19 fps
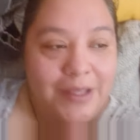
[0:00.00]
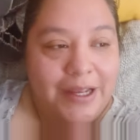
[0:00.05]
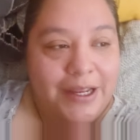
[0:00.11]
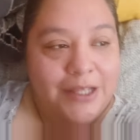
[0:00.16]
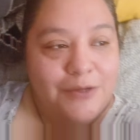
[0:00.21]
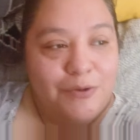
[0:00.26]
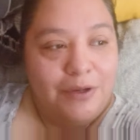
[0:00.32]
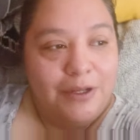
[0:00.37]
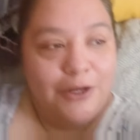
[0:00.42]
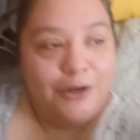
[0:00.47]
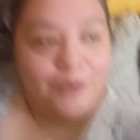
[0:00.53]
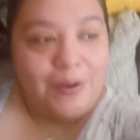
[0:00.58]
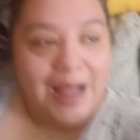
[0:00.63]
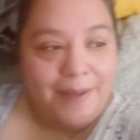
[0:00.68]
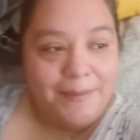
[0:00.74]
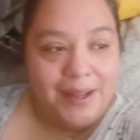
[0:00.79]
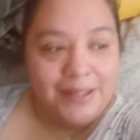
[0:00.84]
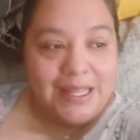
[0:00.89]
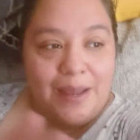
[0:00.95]
kids were little,
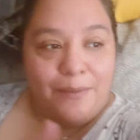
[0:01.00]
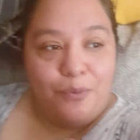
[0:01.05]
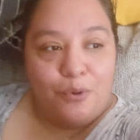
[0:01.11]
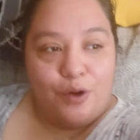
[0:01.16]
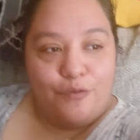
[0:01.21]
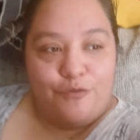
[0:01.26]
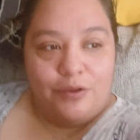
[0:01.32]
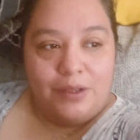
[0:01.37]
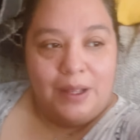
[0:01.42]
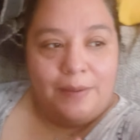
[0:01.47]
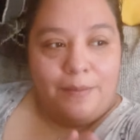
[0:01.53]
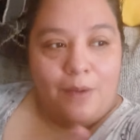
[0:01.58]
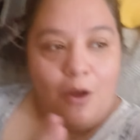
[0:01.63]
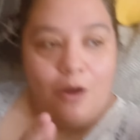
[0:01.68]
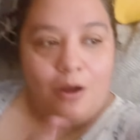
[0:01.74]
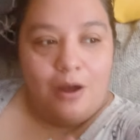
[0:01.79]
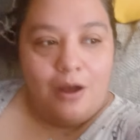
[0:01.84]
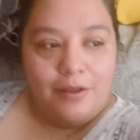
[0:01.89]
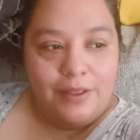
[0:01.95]
I made that board for them.
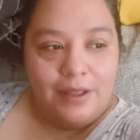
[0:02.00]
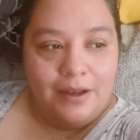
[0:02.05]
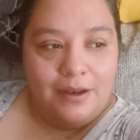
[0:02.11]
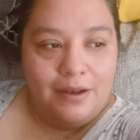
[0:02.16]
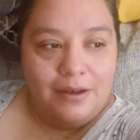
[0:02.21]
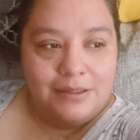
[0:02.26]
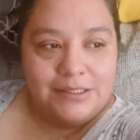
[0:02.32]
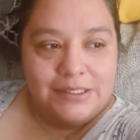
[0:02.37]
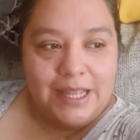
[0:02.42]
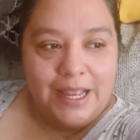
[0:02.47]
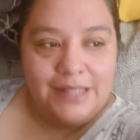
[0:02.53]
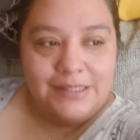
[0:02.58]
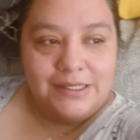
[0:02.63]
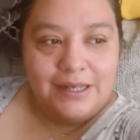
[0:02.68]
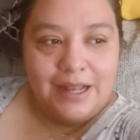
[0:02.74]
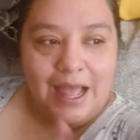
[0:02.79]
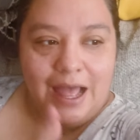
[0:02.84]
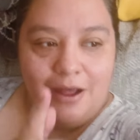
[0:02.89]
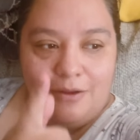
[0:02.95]
All the states
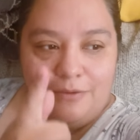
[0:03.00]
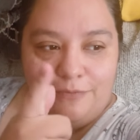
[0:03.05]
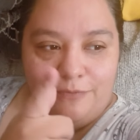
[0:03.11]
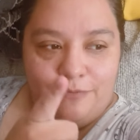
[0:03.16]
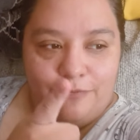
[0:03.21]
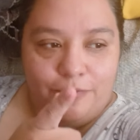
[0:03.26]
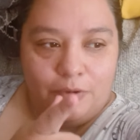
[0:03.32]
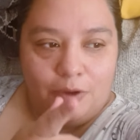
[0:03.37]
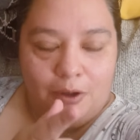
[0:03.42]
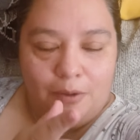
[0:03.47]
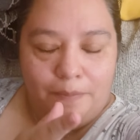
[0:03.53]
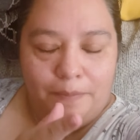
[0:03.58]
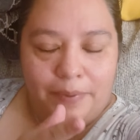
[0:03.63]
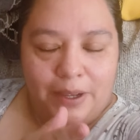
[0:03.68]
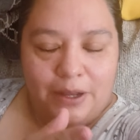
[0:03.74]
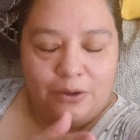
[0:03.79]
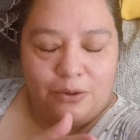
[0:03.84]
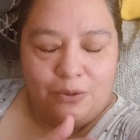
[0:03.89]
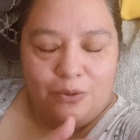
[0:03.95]
in
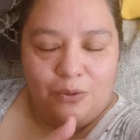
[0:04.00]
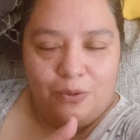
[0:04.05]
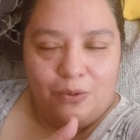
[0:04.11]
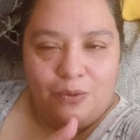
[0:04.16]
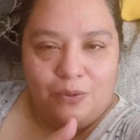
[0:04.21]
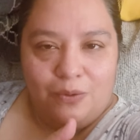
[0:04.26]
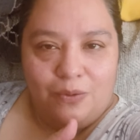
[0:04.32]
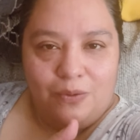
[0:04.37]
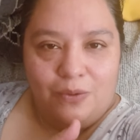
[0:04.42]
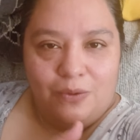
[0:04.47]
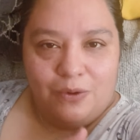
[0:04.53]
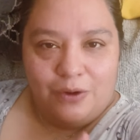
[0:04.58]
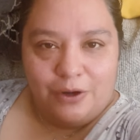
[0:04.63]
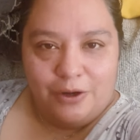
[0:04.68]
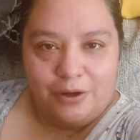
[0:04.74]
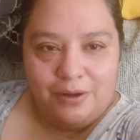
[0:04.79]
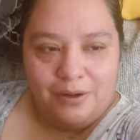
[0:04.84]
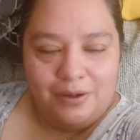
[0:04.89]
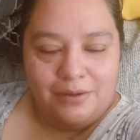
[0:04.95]
alphabetical
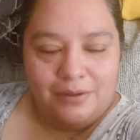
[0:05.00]
order.